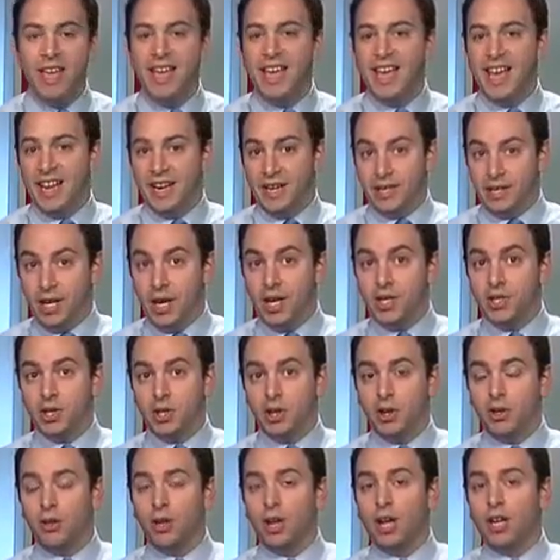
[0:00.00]
And it does
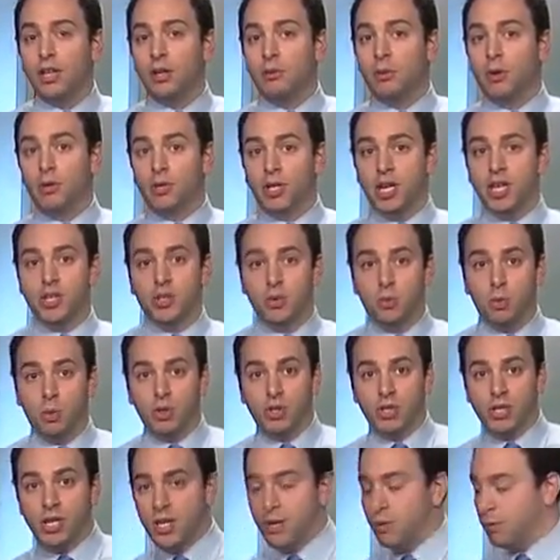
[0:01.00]
look like the rotation we're
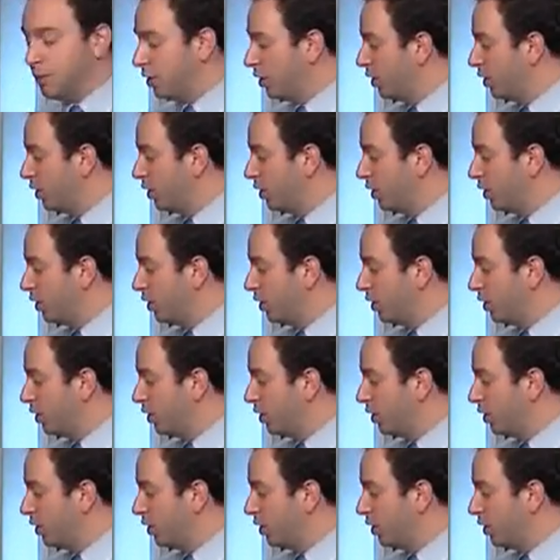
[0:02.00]
seeing with the